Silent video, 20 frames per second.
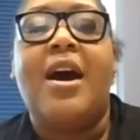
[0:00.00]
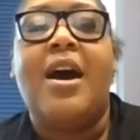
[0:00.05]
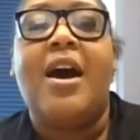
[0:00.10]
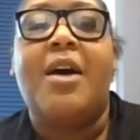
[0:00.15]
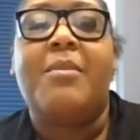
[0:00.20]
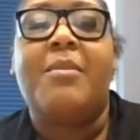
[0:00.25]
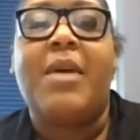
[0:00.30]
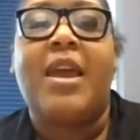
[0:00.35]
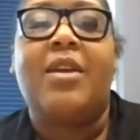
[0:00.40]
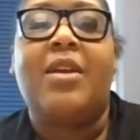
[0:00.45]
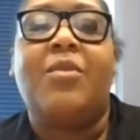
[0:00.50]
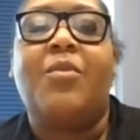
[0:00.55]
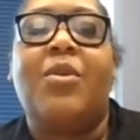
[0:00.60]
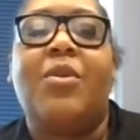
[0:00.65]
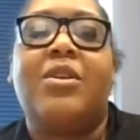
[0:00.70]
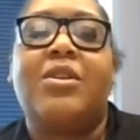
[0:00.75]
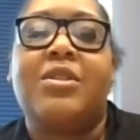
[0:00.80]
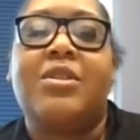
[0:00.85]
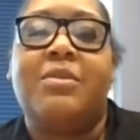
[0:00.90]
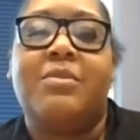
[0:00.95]
And
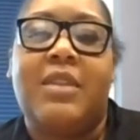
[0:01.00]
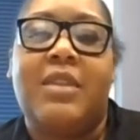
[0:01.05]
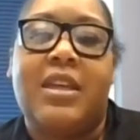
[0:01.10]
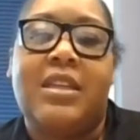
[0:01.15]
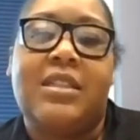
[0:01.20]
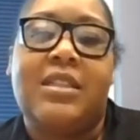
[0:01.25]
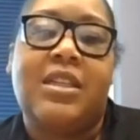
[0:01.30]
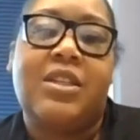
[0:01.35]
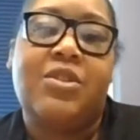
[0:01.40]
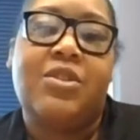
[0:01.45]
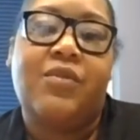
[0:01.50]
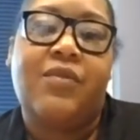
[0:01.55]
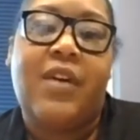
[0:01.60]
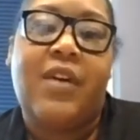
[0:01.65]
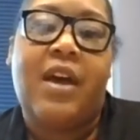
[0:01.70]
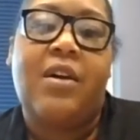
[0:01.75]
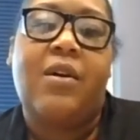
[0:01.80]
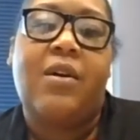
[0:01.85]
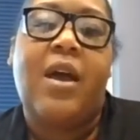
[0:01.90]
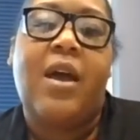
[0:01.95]
what are some things that you
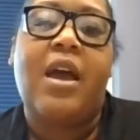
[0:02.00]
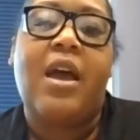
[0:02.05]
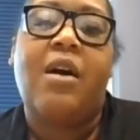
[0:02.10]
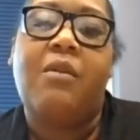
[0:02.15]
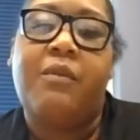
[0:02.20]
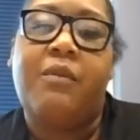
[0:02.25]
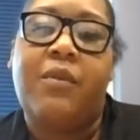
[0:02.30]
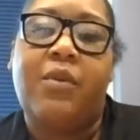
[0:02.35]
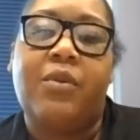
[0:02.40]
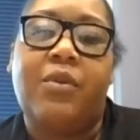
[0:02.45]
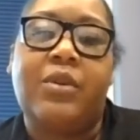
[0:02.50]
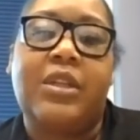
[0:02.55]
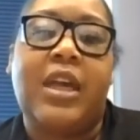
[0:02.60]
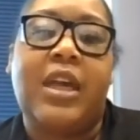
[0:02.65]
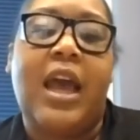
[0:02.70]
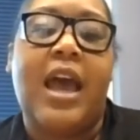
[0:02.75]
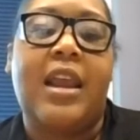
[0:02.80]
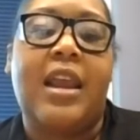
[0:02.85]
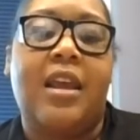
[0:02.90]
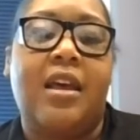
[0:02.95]
found helpful to
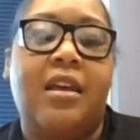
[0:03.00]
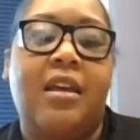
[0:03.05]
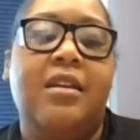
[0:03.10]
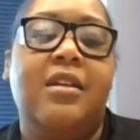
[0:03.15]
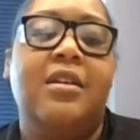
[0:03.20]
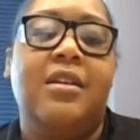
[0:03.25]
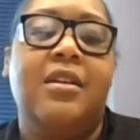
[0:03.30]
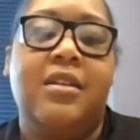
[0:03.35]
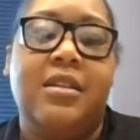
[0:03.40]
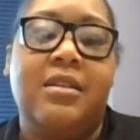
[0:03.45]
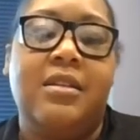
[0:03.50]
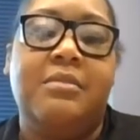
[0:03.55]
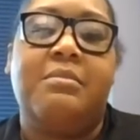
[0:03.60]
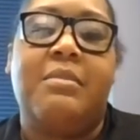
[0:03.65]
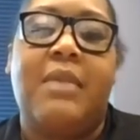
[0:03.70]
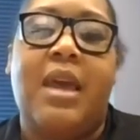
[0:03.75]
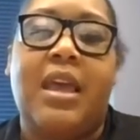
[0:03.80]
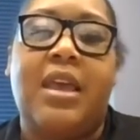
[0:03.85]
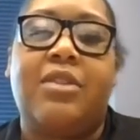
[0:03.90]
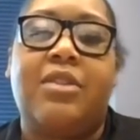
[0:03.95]
kind of
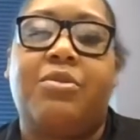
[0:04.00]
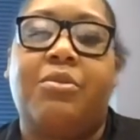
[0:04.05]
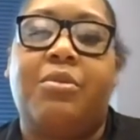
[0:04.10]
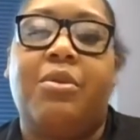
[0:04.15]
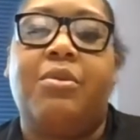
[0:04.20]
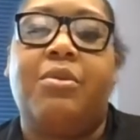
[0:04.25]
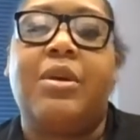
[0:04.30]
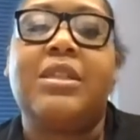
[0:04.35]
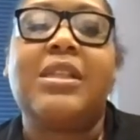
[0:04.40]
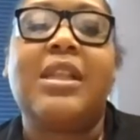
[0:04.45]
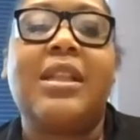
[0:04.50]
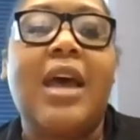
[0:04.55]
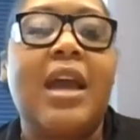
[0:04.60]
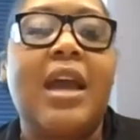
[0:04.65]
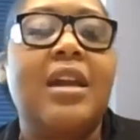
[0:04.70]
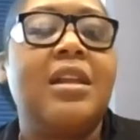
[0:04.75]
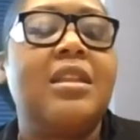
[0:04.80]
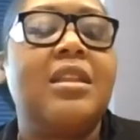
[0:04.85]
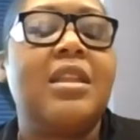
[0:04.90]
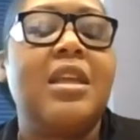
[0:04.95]
make it through? Because a
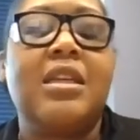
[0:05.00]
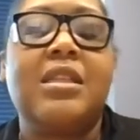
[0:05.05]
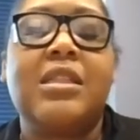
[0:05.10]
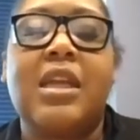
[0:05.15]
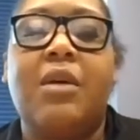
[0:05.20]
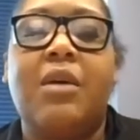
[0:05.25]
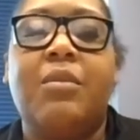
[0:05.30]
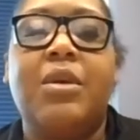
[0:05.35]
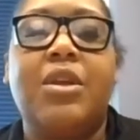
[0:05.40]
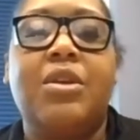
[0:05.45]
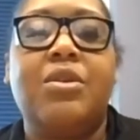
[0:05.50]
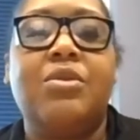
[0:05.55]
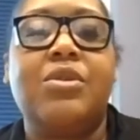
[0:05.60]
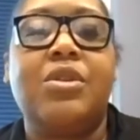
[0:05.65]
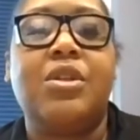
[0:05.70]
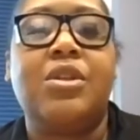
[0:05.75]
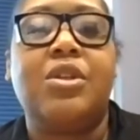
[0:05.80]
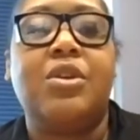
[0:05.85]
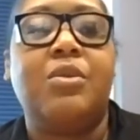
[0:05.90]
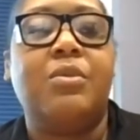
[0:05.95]
lot of the things that we
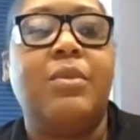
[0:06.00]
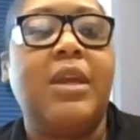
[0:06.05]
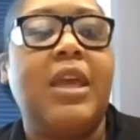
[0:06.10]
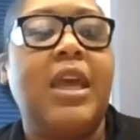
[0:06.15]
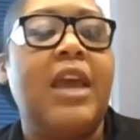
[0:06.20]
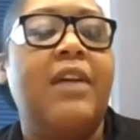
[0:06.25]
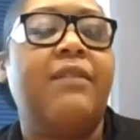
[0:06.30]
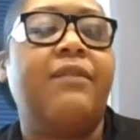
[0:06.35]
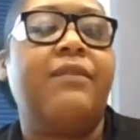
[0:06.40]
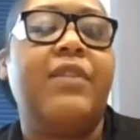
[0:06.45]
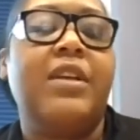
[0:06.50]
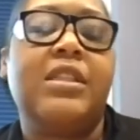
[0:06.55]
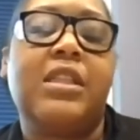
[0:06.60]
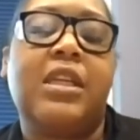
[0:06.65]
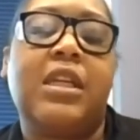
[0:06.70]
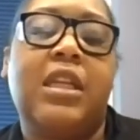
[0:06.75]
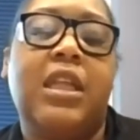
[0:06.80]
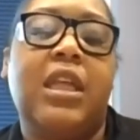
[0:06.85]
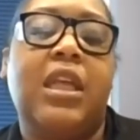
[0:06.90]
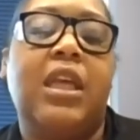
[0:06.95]
used to do, we can't
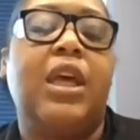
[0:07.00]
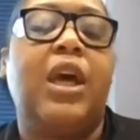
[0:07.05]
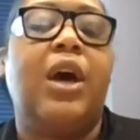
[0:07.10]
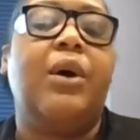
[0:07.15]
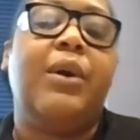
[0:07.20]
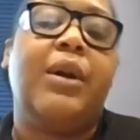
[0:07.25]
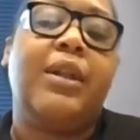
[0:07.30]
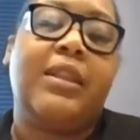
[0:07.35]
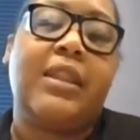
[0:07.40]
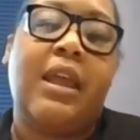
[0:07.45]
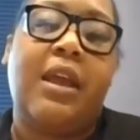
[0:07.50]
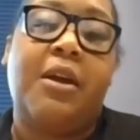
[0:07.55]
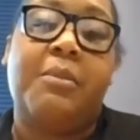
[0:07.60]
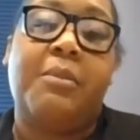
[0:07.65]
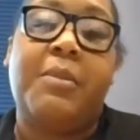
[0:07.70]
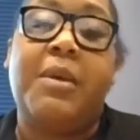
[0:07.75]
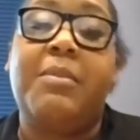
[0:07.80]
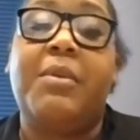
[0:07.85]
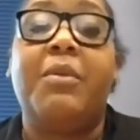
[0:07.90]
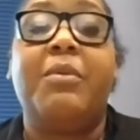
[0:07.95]
physically go to
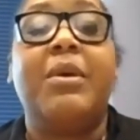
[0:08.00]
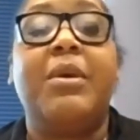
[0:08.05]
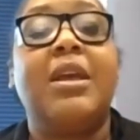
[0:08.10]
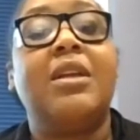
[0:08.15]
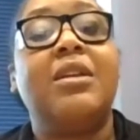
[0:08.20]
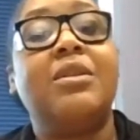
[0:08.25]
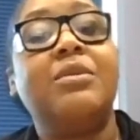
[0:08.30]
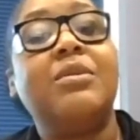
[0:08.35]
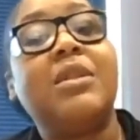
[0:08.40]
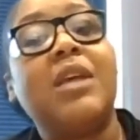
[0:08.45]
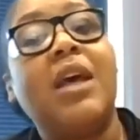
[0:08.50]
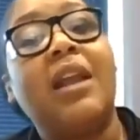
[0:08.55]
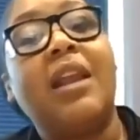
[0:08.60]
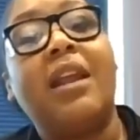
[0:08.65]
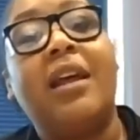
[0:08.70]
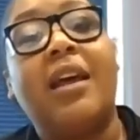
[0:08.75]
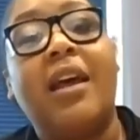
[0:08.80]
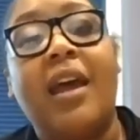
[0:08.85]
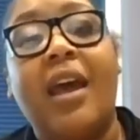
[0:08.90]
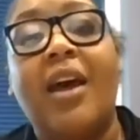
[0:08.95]
therapy, but we can do
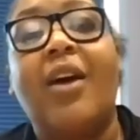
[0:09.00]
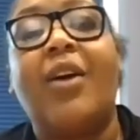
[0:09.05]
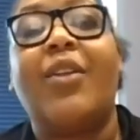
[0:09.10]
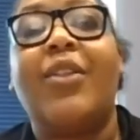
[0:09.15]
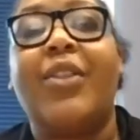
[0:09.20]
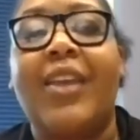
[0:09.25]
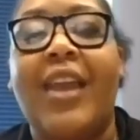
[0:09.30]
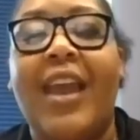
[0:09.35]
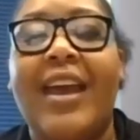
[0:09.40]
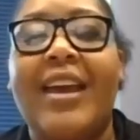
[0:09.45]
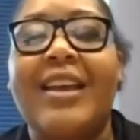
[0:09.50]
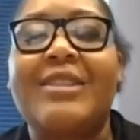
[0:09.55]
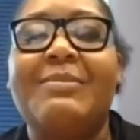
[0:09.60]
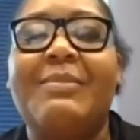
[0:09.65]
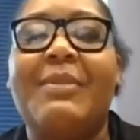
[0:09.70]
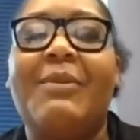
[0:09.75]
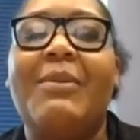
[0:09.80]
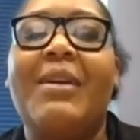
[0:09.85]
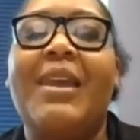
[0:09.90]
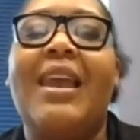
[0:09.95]
telehealth, yes,
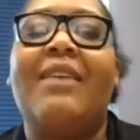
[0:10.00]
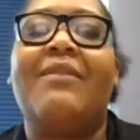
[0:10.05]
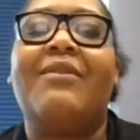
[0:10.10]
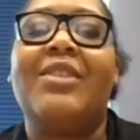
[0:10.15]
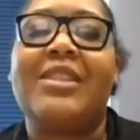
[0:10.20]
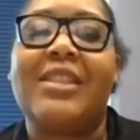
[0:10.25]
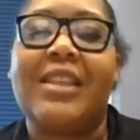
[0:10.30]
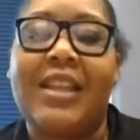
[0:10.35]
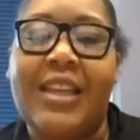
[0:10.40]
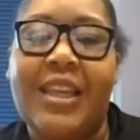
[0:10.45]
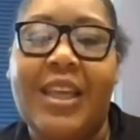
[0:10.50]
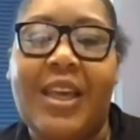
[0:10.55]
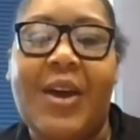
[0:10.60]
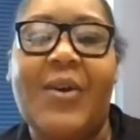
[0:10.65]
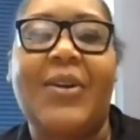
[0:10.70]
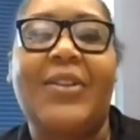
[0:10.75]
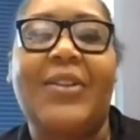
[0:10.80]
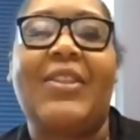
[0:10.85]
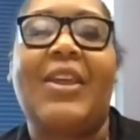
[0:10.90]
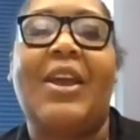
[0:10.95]
but we can't physically
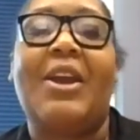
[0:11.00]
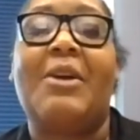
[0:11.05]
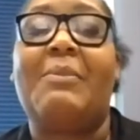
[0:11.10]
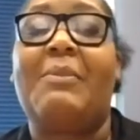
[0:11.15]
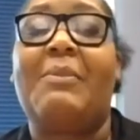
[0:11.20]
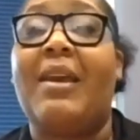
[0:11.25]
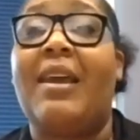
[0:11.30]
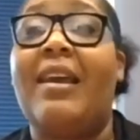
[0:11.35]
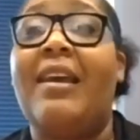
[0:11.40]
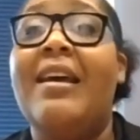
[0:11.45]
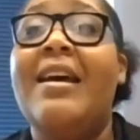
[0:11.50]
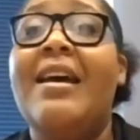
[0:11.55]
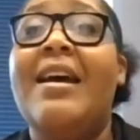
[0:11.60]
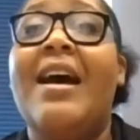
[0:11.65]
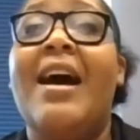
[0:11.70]
go to therapy.